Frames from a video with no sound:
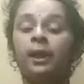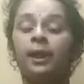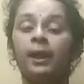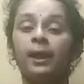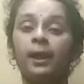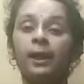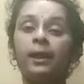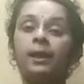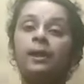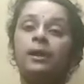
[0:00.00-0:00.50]

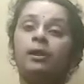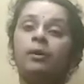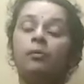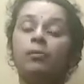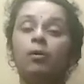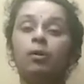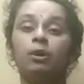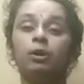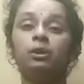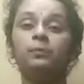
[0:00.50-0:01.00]
a
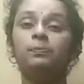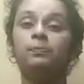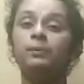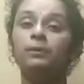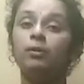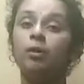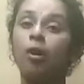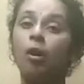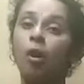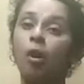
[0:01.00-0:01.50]
what a
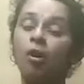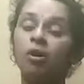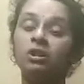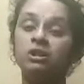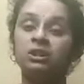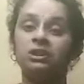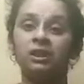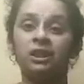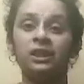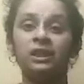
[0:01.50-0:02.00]
long
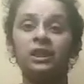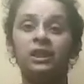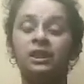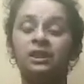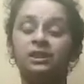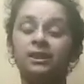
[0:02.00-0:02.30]
chain,